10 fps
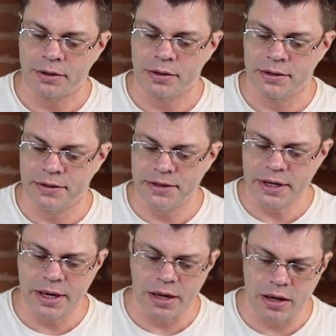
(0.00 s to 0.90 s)

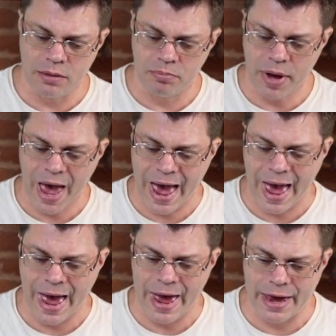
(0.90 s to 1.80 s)
sticky
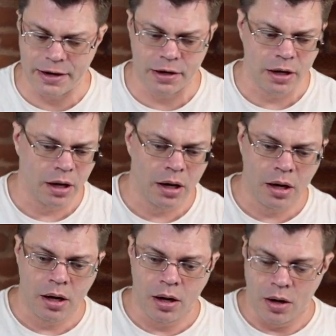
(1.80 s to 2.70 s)
pad,
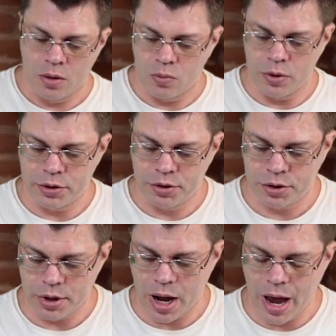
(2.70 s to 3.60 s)

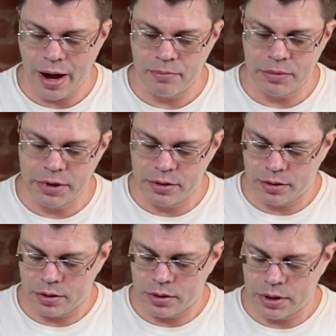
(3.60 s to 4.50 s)
which I'm
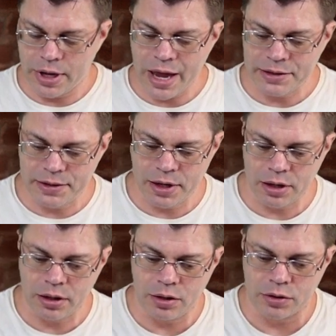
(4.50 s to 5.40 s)

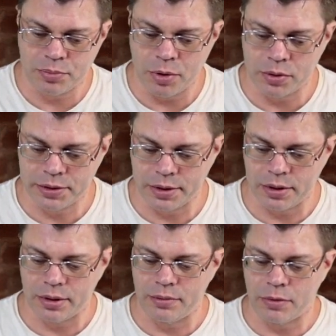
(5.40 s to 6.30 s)
guessing you're supposed
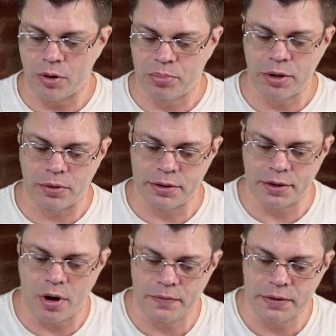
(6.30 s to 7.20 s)
to, peel these
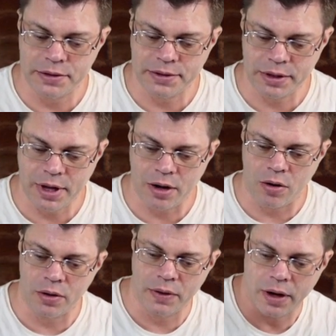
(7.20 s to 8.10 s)
off and stick that
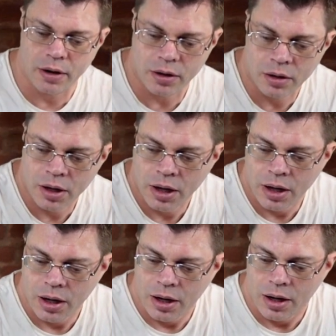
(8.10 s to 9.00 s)
on there,
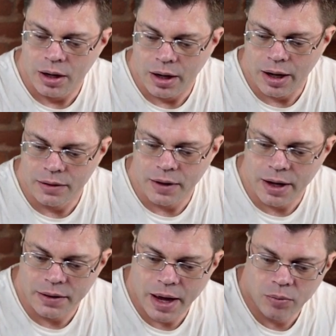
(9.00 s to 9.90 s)
and
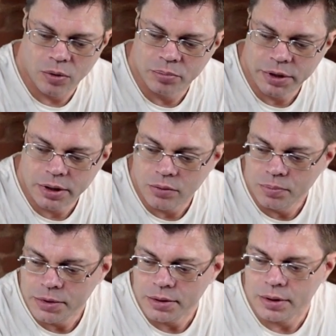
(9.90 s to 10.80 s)
then
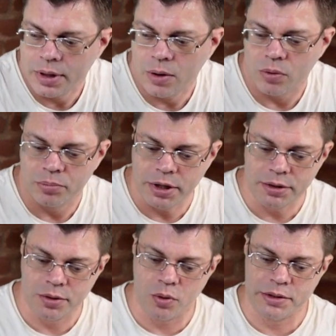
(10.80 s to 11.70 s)
that will be
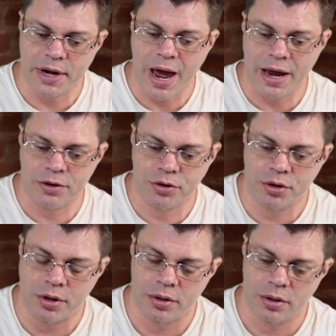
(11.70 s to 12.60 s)
to
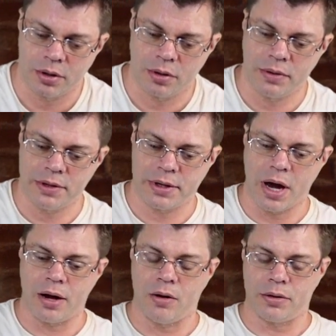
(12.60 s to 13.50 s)
attach this
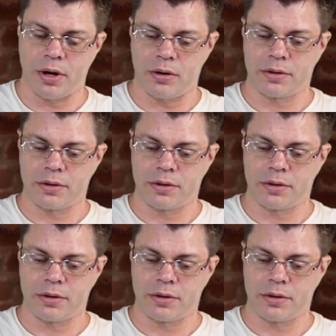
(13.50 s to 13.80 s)
guy on there.